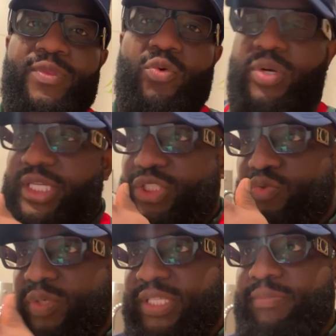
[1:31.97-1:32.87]
Or did
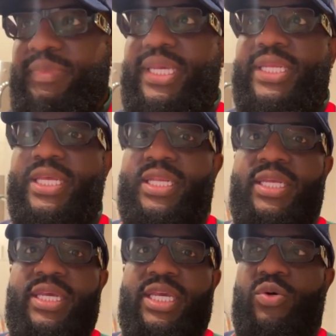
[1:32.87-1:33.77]
you really mean
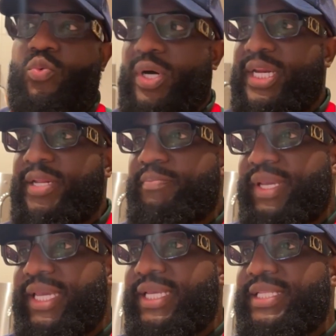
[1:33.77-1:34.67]
it? And what did it
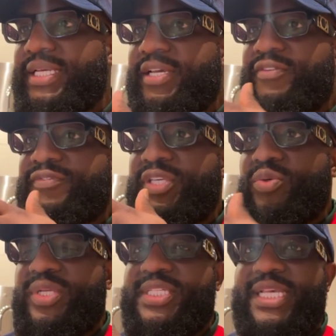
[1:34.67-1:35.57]
mean for
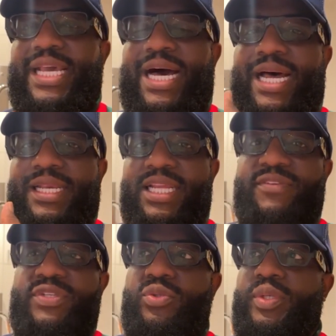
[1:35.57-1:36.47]
you to say, I
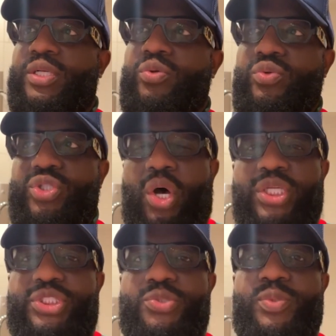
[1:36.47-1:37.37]
love you? And who
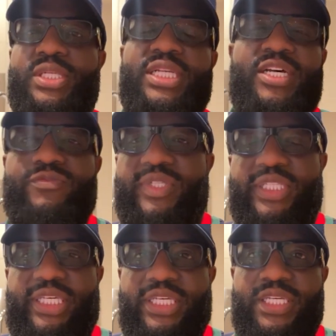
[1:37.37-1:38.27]
taught you what love
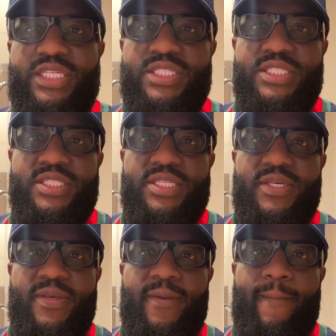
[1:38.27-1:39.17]
really is?
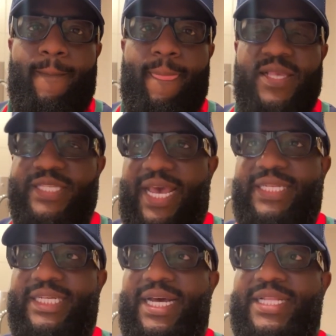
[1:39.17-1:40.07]
Let's
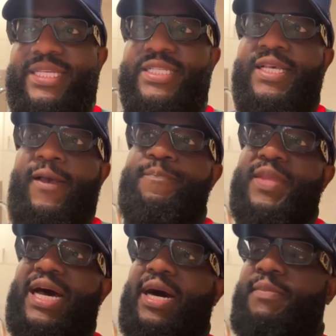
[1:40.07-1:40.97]
add the context.
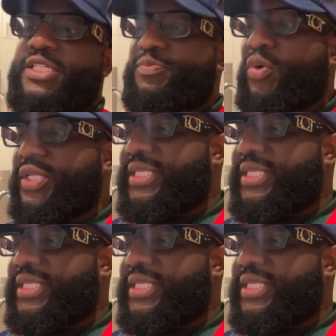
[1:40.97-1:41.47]
How much more